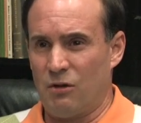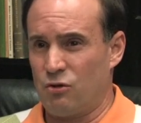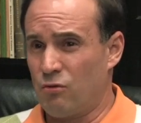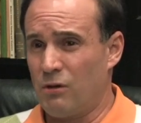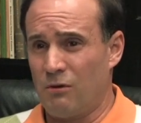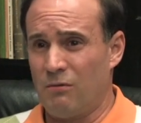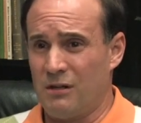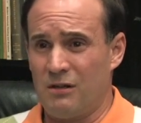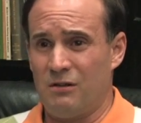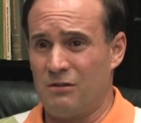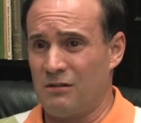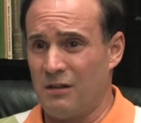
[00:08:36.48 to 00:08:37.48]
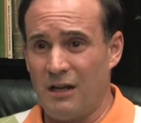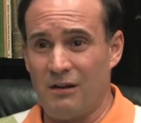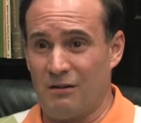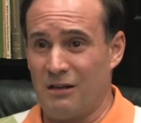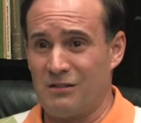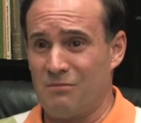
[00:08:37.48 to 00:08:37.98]
21 years
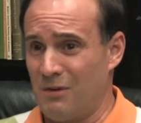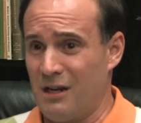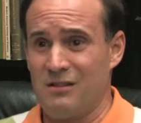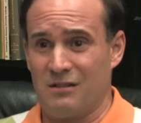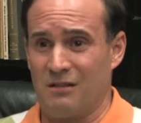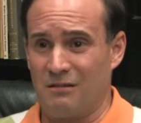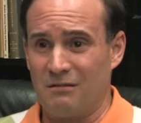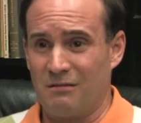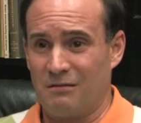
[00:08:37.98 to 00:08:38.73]
later, it's amazing.